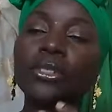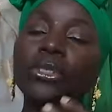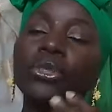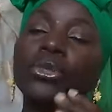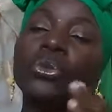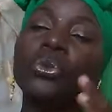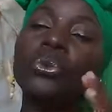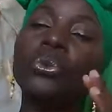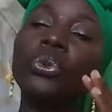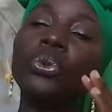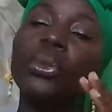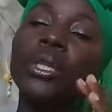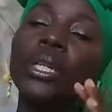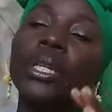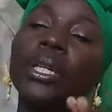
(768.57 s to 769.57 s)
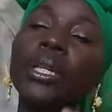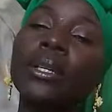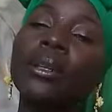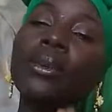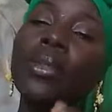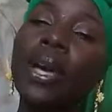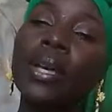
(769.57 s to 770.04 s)
to
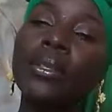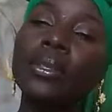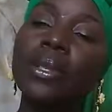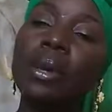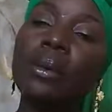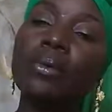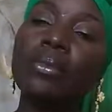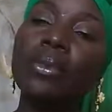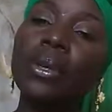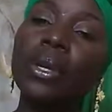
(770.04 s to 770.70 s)
heal thyself,